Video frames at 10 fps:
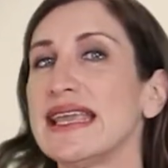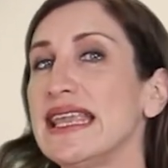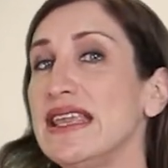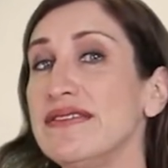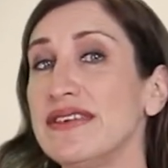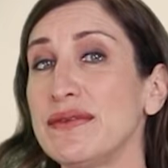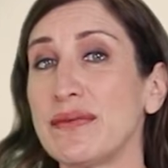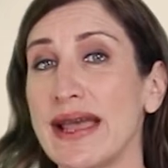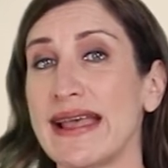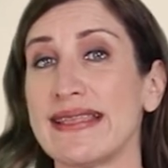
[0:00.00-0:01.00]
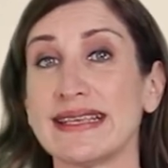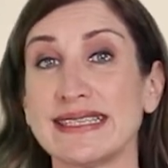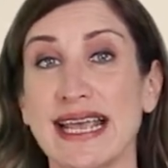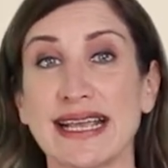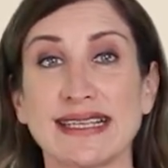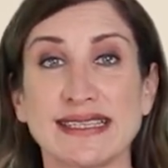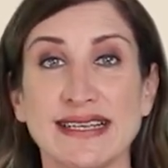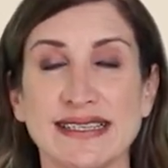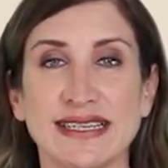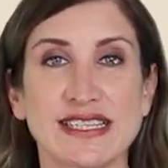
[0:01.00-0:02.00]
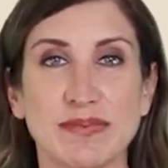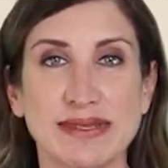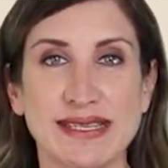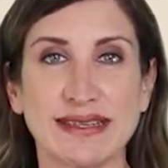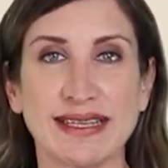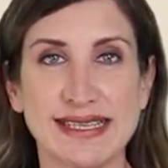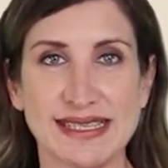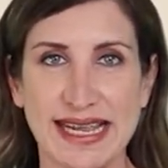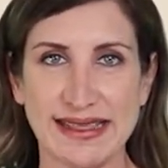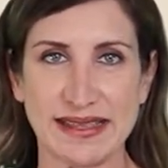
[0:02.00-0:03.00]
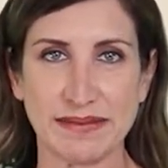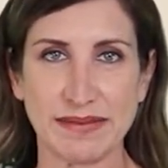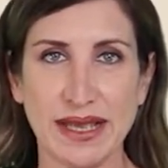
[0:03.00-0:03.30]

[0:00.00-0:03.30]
even when the text doesn't explicitly state them.